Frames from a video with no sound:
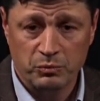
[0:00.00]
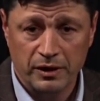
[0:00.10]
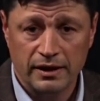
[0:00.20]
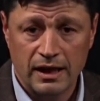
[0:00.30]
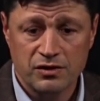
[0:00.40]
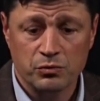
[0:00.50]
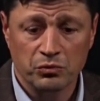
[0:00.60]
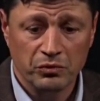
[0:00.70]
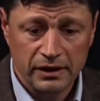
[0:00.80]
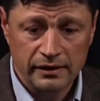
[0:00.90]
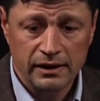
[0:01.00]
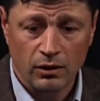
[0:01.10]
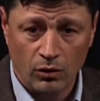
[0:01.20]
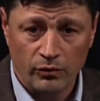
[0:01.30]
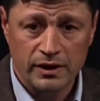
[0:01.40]
but that's really
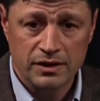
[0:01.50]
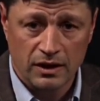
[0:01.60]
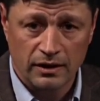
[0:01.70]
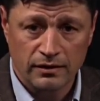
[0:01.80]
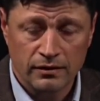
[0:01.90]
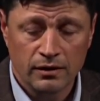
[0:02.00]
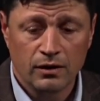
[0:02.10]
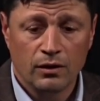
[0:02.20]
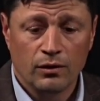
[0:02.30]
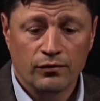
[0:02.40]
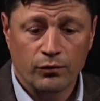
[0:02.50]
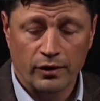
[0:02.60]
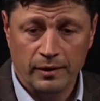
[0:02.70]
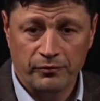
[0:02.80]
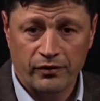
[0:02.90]
only done for hip